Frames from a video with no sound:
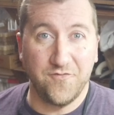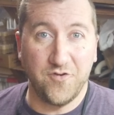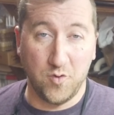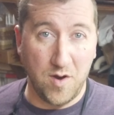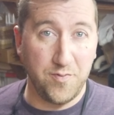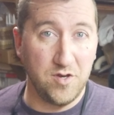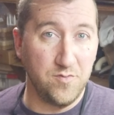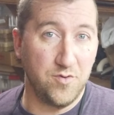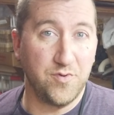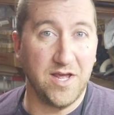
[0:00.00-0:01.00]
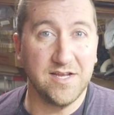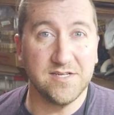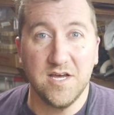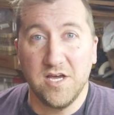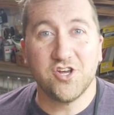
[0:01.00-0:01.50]
from a reputable
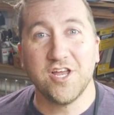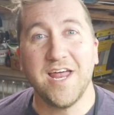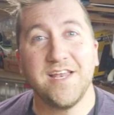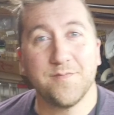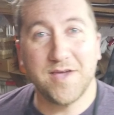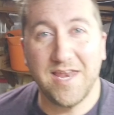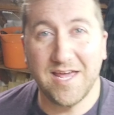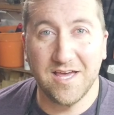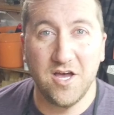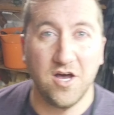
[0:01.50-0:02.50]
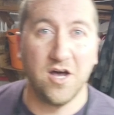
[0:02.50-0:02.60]
brand, you're going to end up getting